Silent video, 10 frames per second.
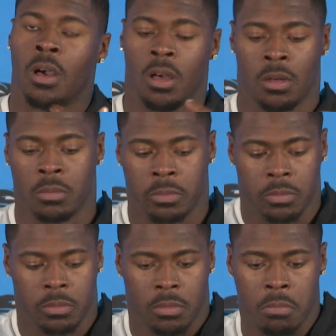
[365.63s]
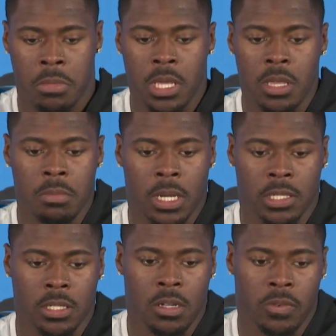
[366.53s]
Um, me
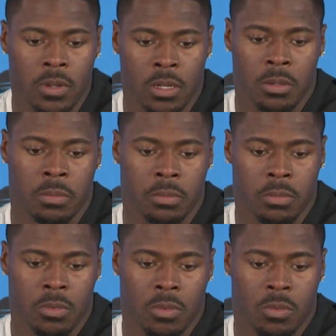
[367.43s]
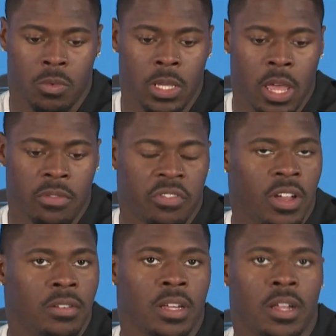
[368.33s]
myself, um, we haven't
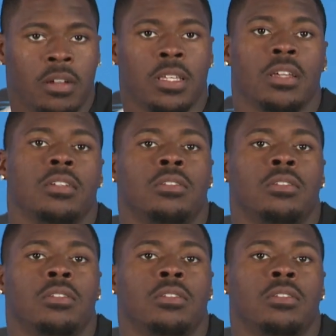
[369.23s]
found that out yet.